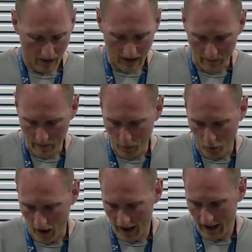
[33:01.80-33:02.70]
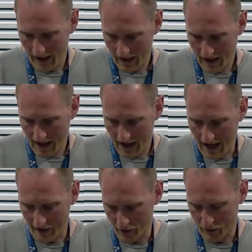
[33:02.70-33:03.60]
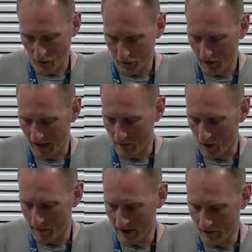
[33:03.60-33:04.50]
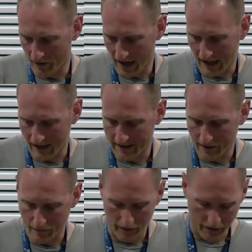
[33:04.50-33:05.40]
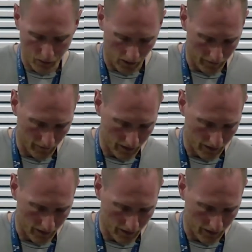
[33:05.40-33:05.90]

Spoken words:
Let me pray and ask God that that might be the reality for each one of